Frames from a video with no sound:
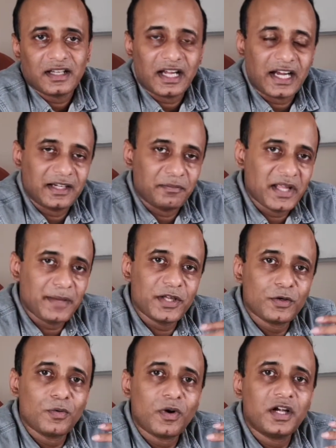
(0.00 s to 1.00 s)
and maybe
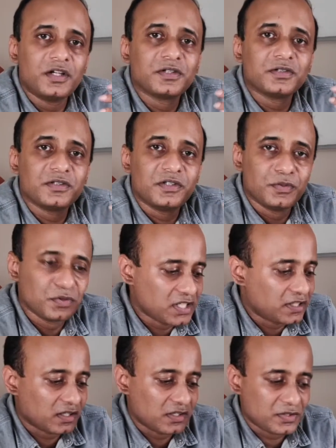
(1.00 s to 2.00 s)
who want to use
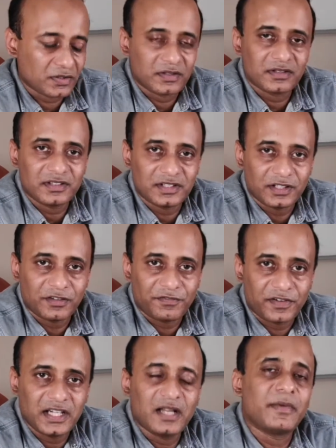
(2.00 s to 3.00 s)
it also. The
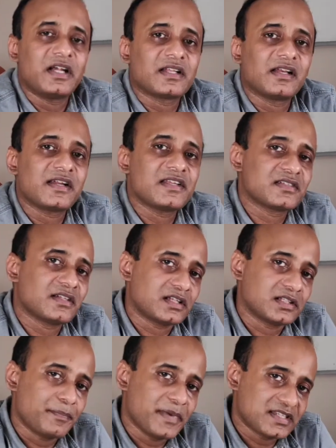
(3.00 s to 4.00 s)
fundamental reason or
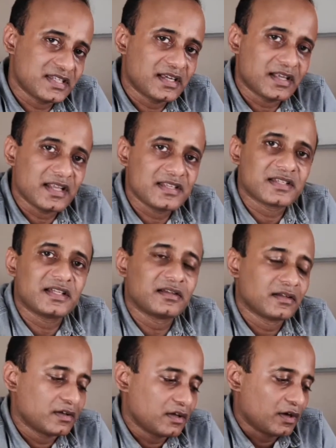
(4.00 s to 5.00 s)
the basic
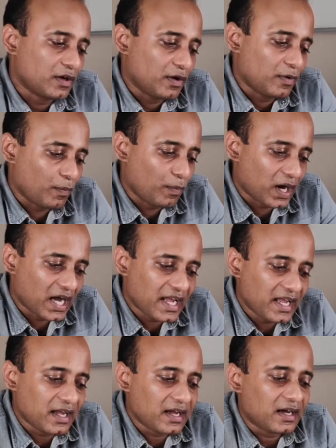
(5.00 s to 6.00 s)
reason
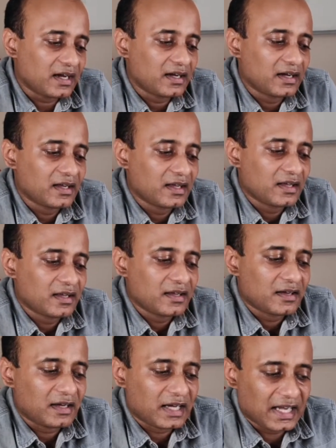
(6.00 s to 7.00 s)
why
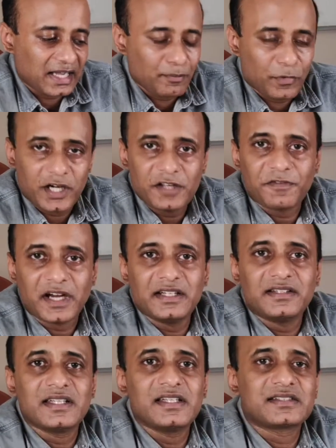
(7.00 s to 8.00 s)
I
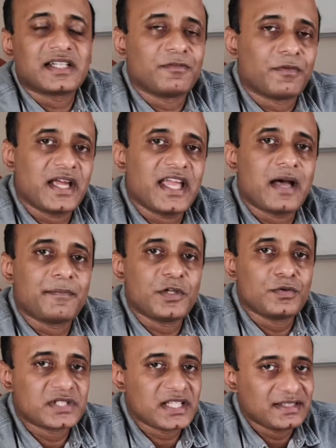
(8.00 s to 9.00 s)
modified this and why I'm
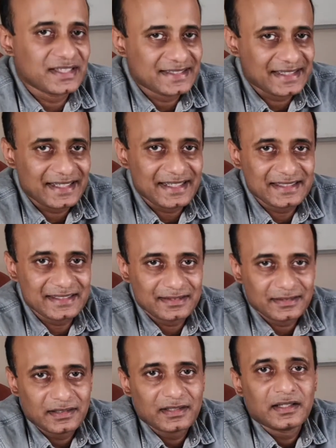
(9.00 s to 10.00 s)
using this is
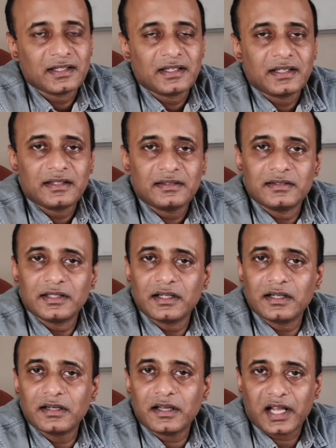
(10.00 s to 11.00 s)

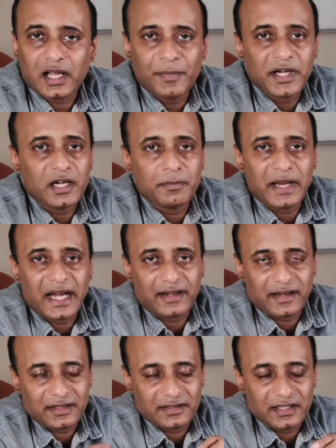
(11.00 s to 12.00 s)
the recommended
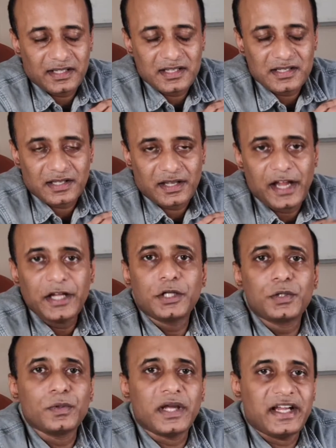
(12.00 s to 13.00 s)
battery, that is
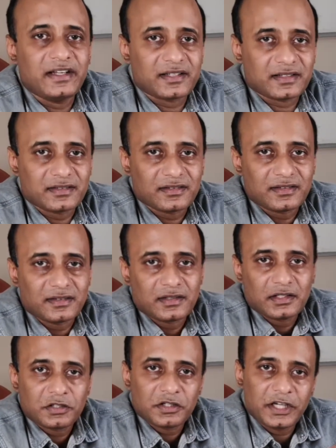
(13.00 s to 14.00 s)
828.
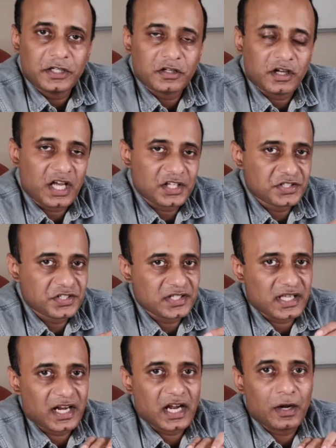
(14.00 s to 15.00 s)
It costs
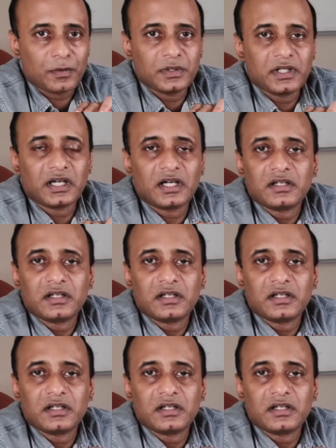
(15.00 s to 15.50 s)
around